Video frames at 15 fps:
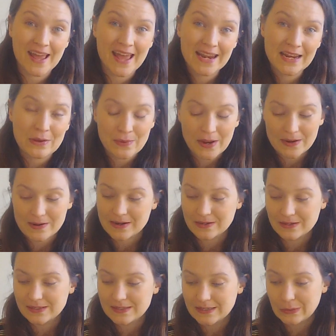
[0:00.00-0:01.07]
anywhere
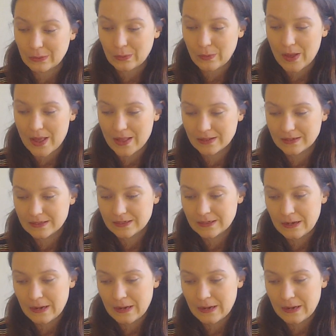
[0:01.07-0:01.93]
else in the world.